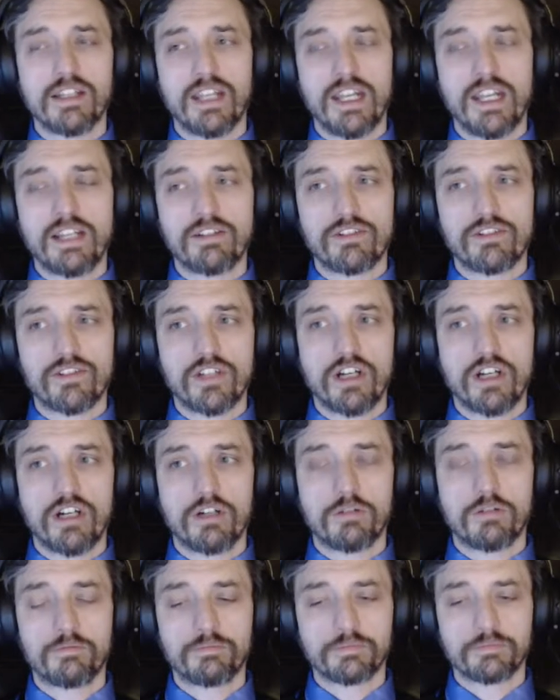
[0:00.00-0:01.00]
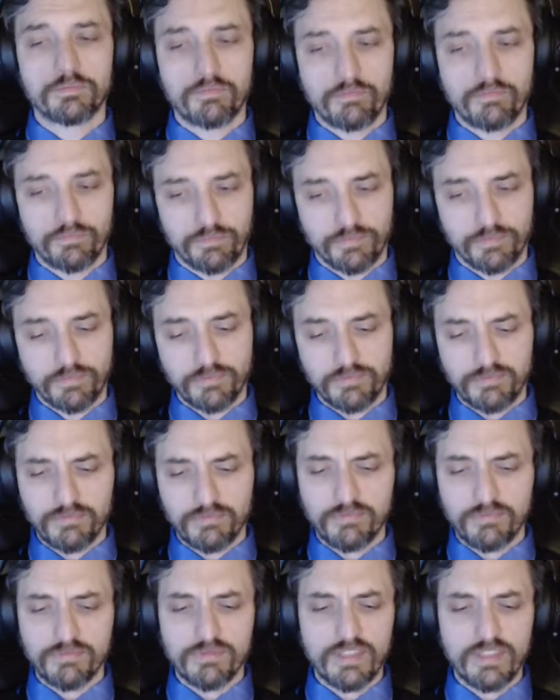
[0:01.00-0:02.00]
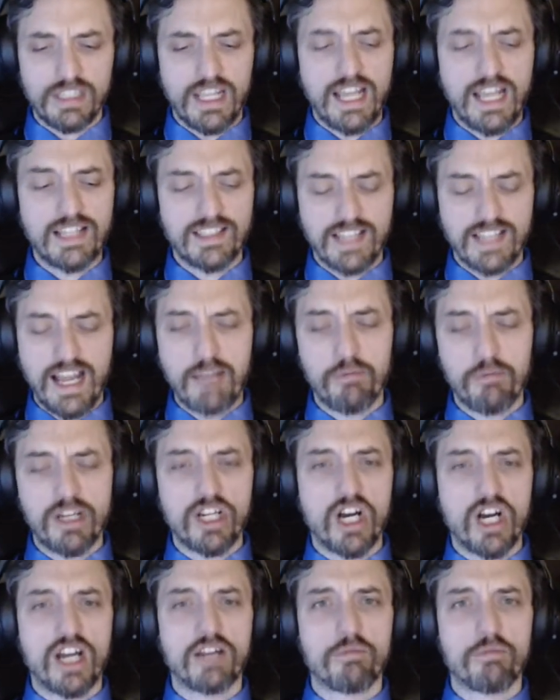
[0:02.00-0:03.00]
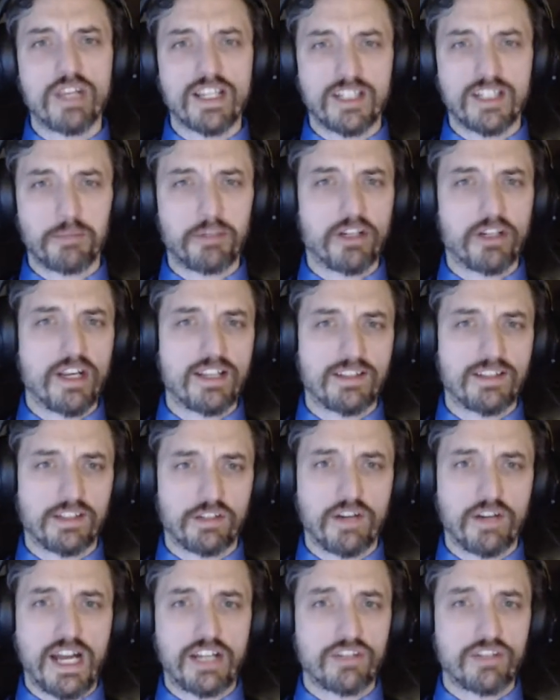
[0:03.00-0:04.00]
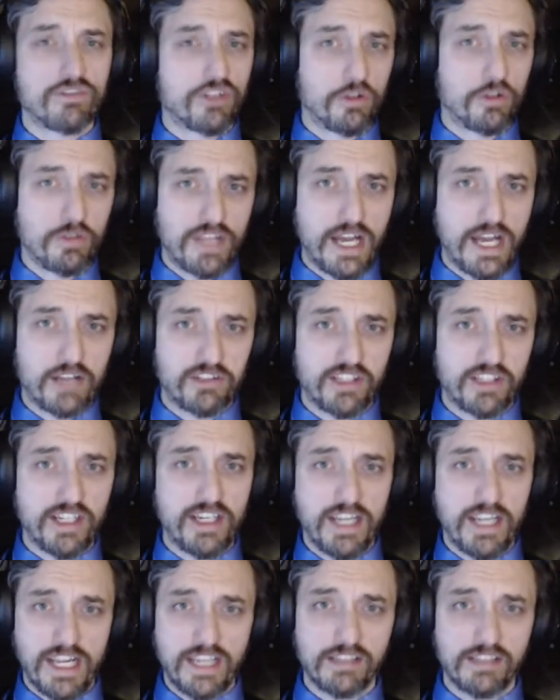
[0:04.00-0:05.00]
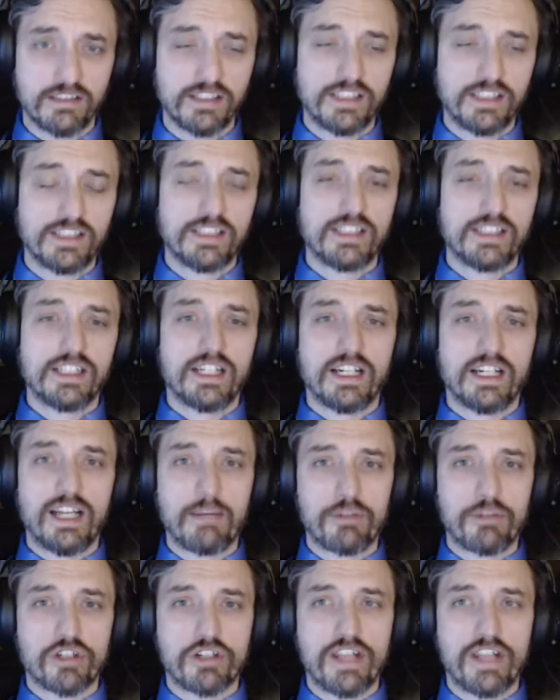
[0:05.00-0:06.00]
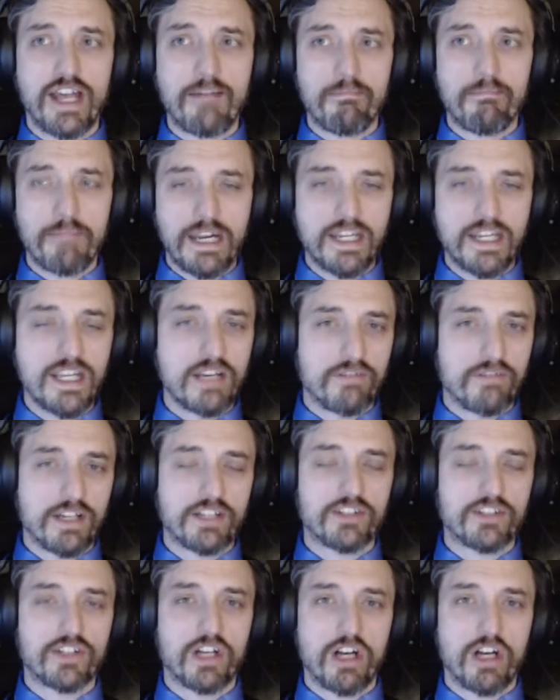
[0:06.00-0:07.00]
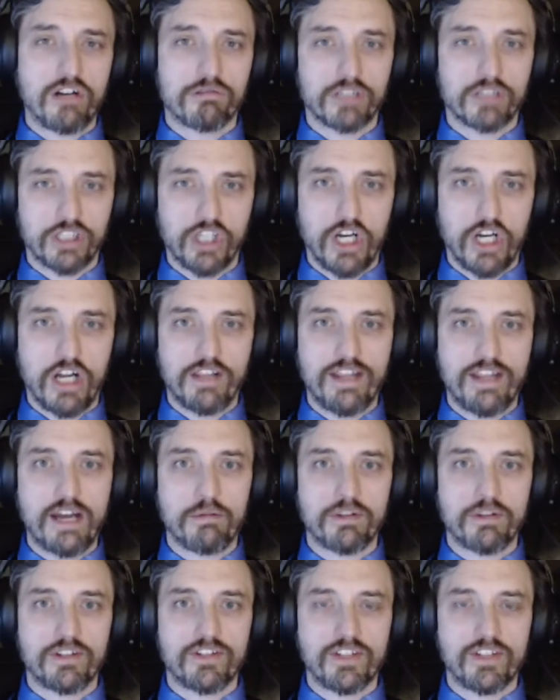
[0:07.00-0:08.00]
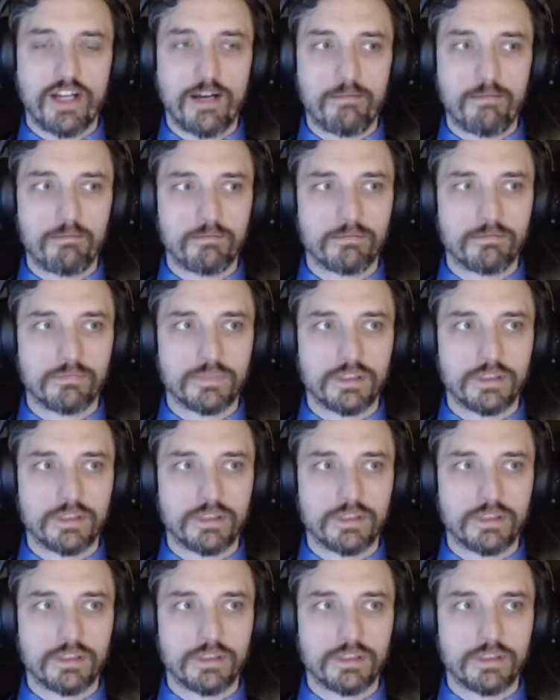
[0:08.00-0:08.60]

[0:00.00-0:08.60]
And so as time went on and we experienced the crash of 2008, and I'm sure that many of us all recall that with some